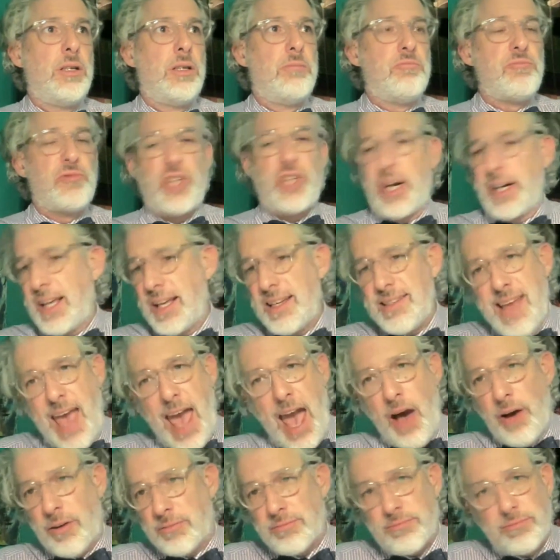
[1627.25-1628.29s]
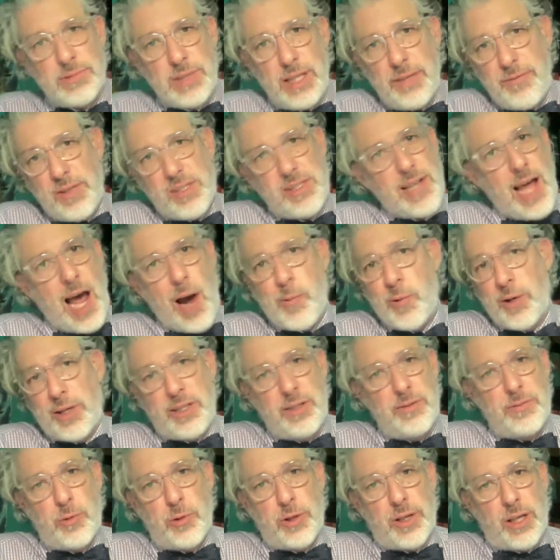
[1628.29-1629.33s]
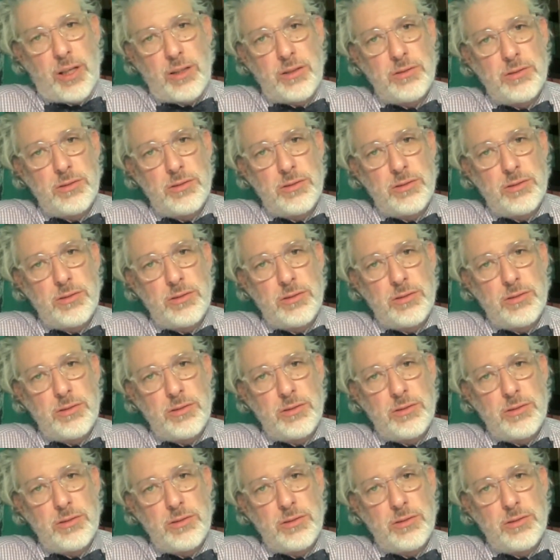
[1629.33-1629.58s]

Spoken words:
shutting it down if it's not working for you.